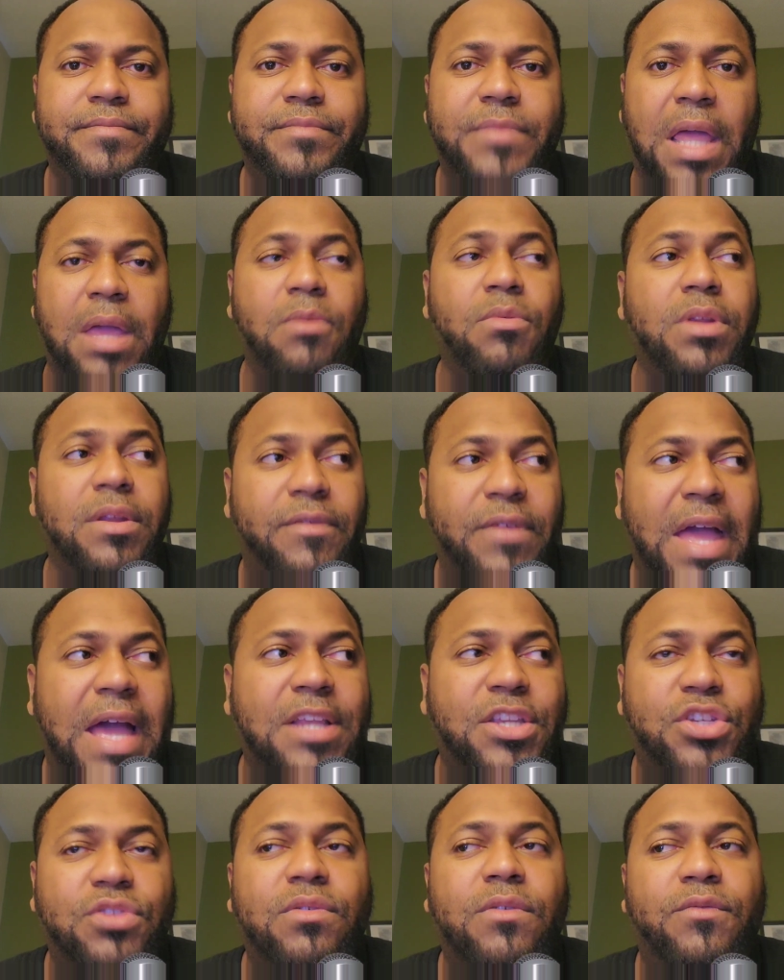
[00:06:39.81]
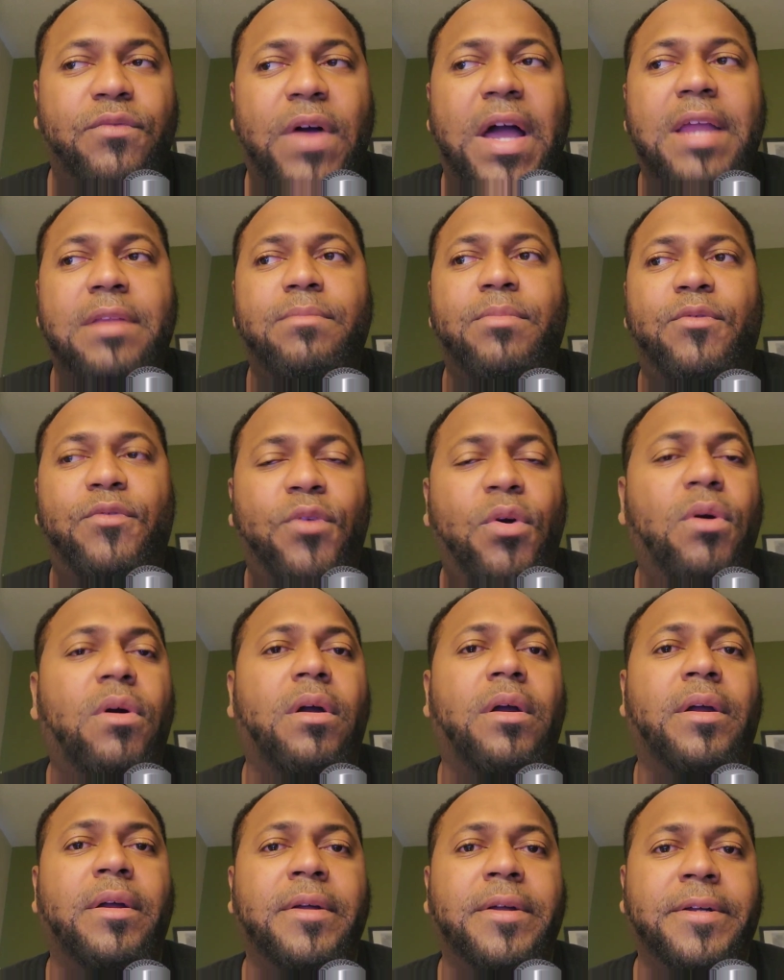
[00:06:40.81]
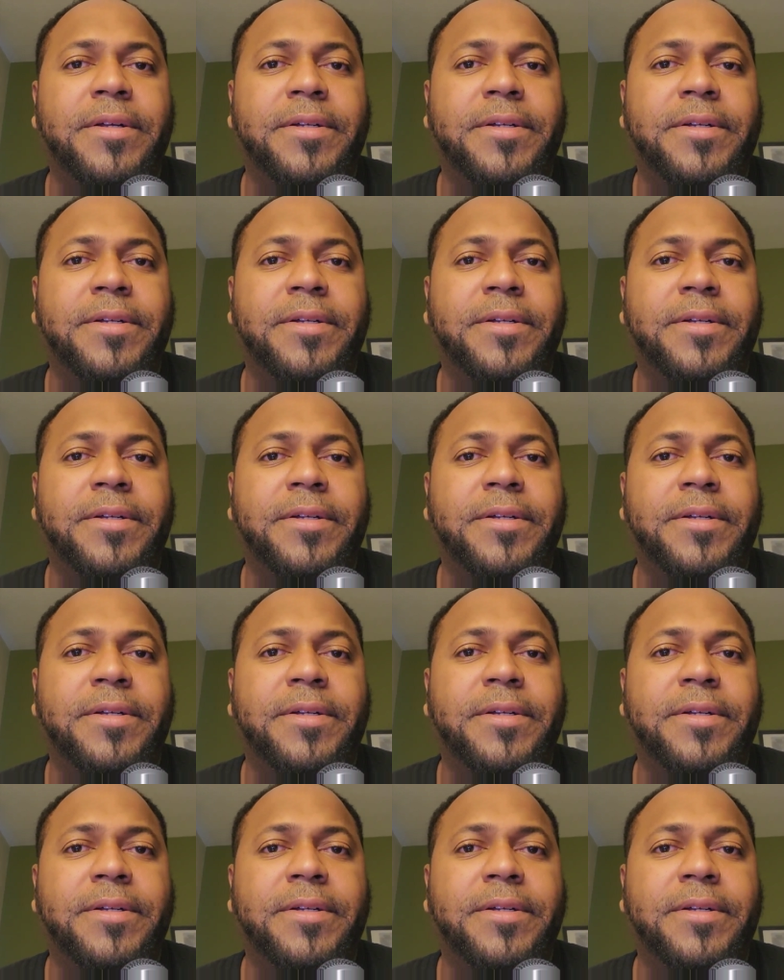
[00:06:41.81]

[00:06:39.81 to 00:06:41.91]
They would have got you a fight before.